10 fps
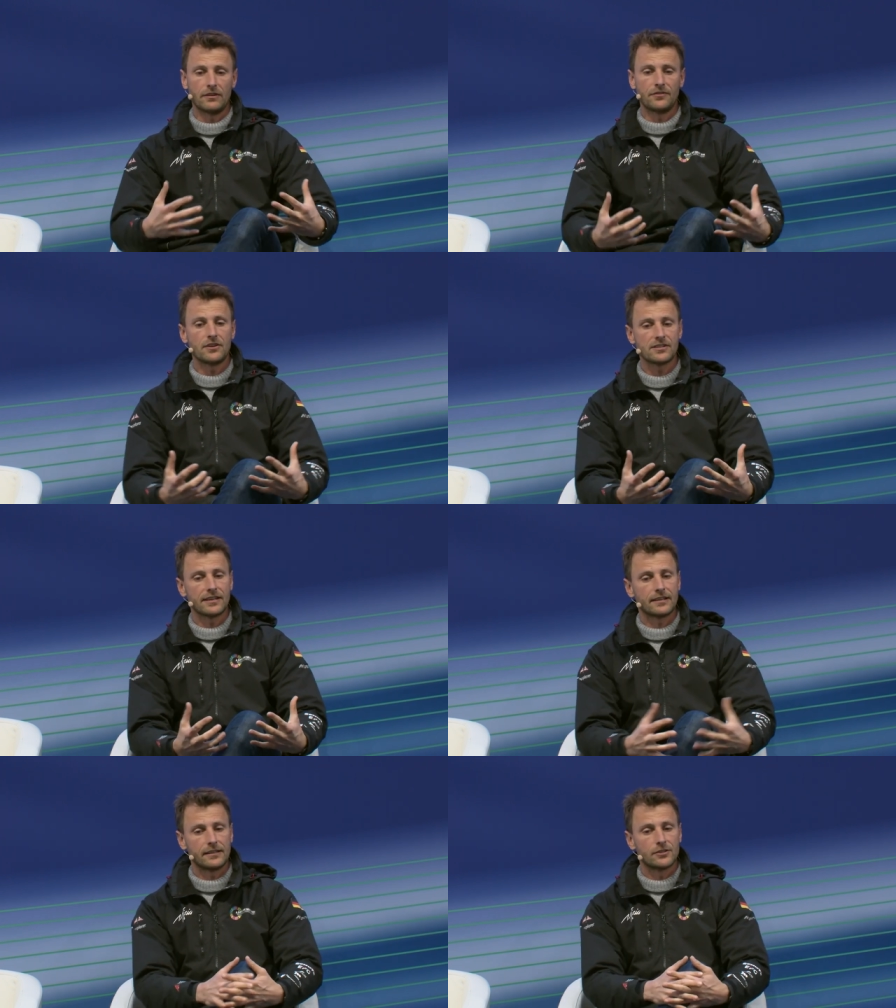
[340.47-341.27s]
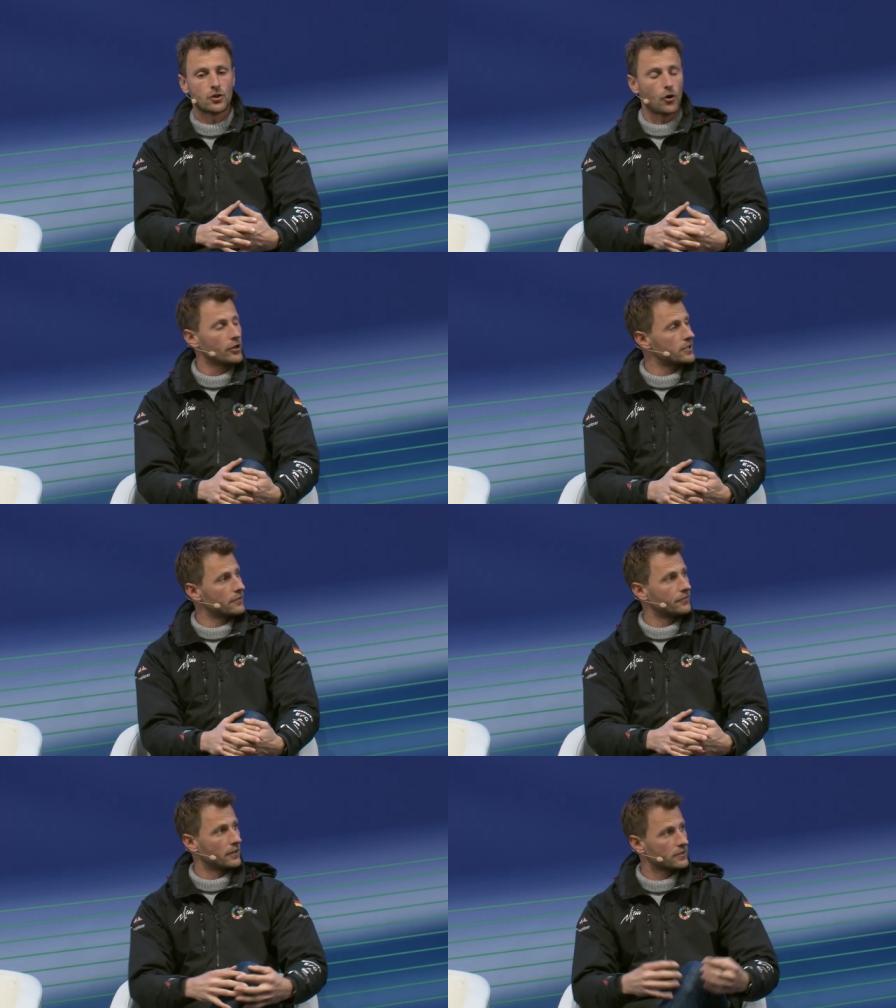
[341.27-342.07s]
if there is like an
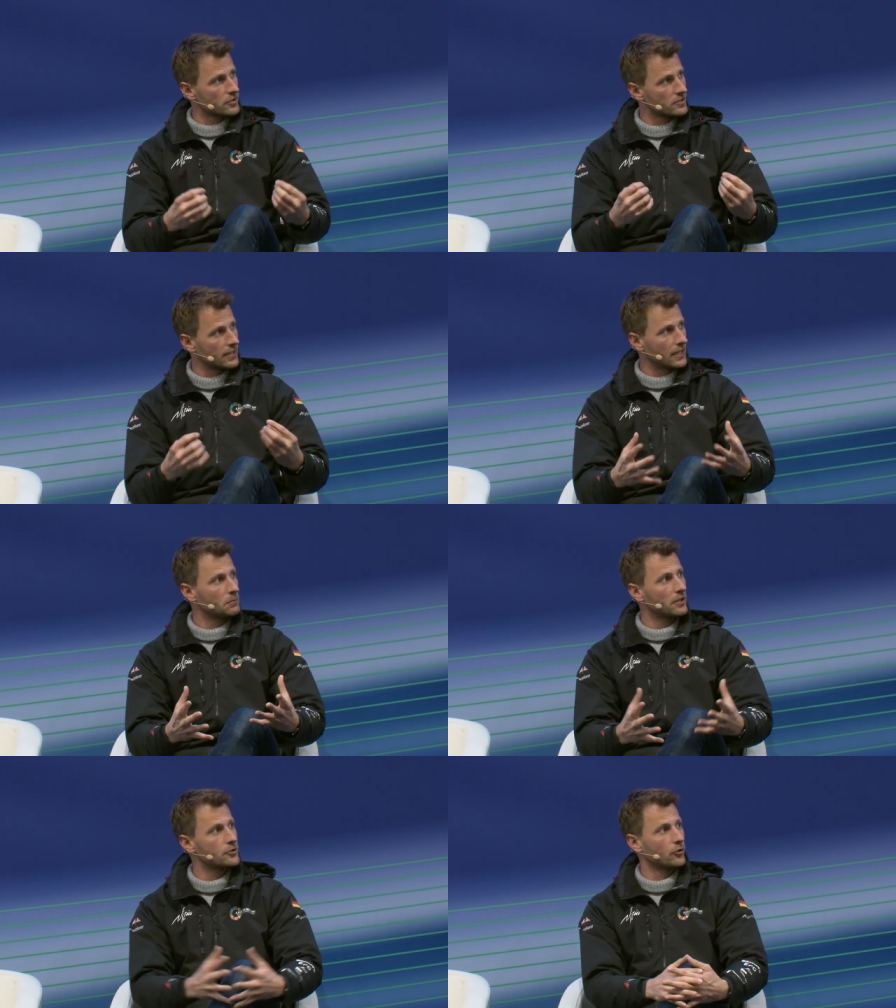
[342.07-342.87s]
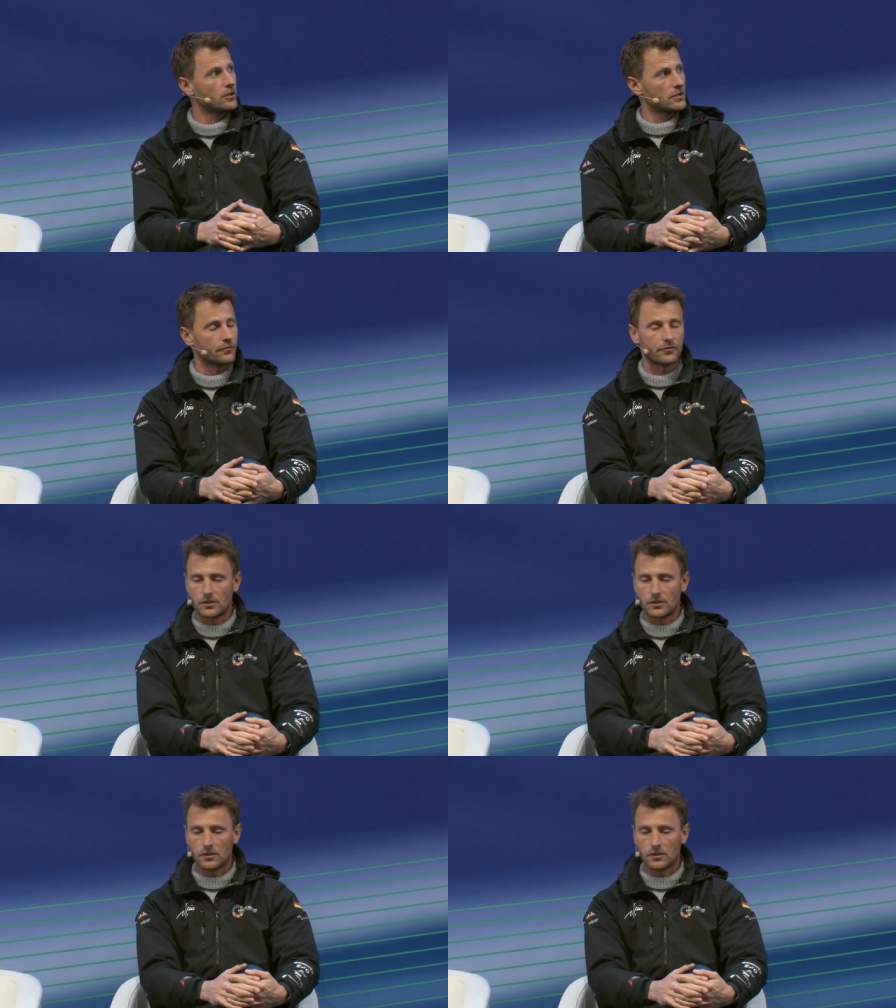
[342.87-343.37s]
alternative, a sustainable alternative